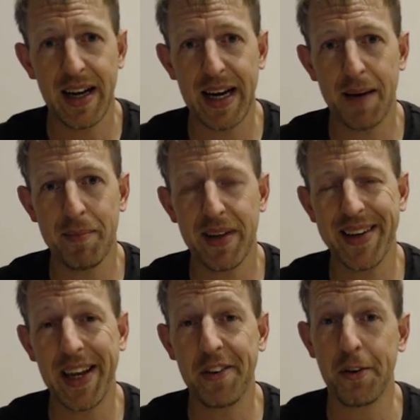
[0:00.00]

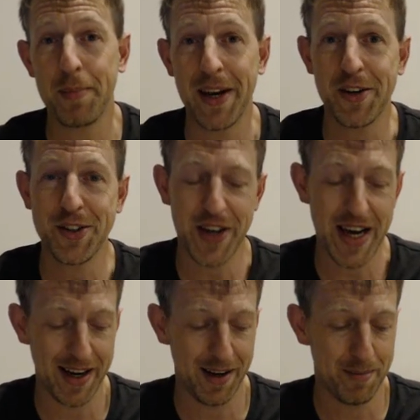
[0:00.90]
It has a Spanish
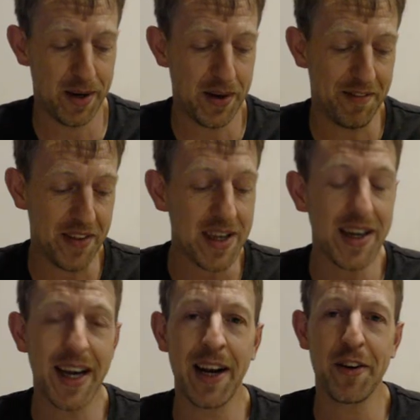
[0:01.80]
title, but I'll give the
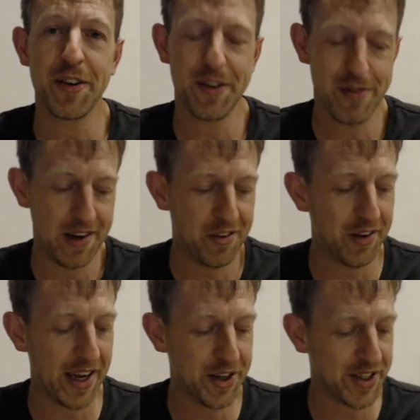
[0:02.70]
English
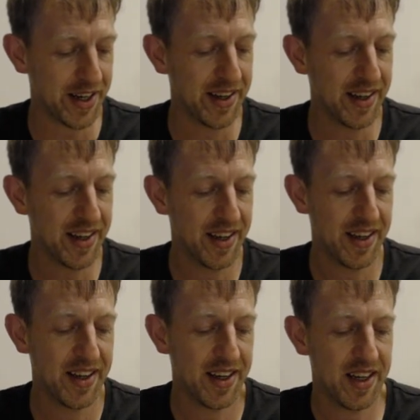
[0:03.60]
translation.
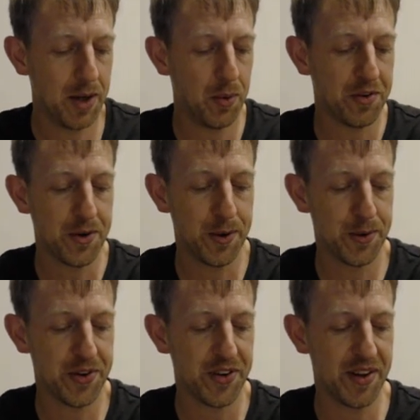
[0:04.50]
It was
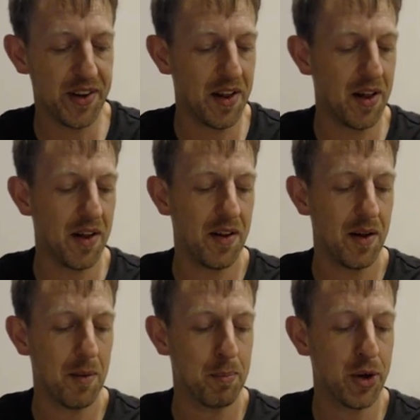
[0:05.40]
called
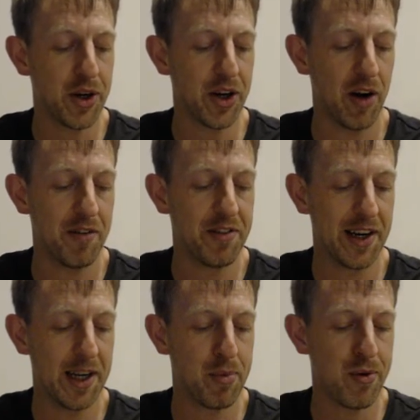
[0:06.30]
Book of the
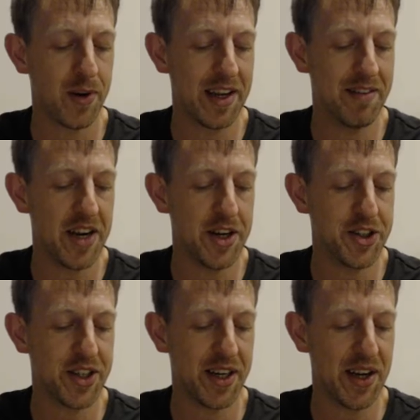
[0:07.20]
Liberal
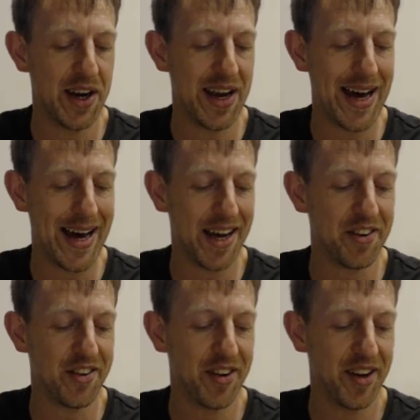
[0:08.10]
Invention and
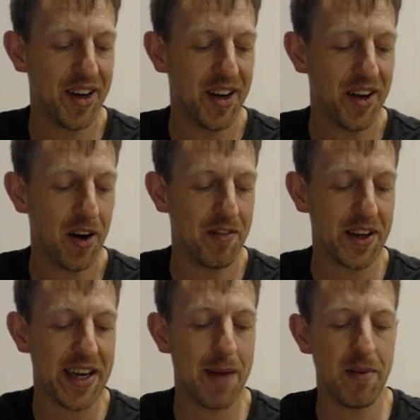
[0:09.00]
Art of the
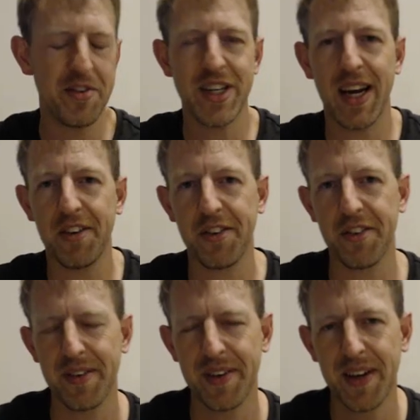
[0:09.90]
Game of
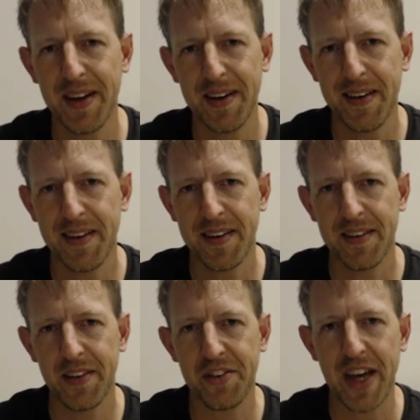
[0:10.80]
Chess.
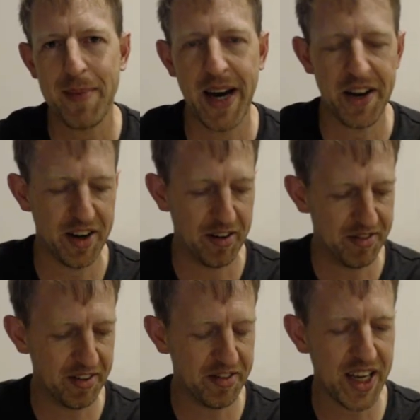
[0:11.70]
And this came out in
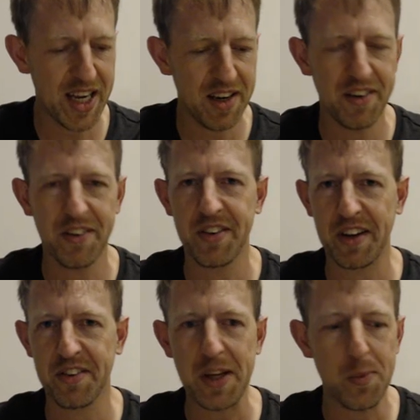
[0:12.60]

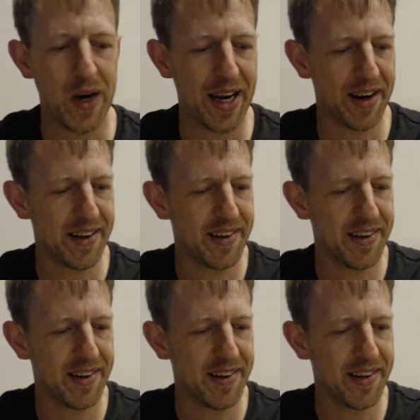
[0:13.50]
1561.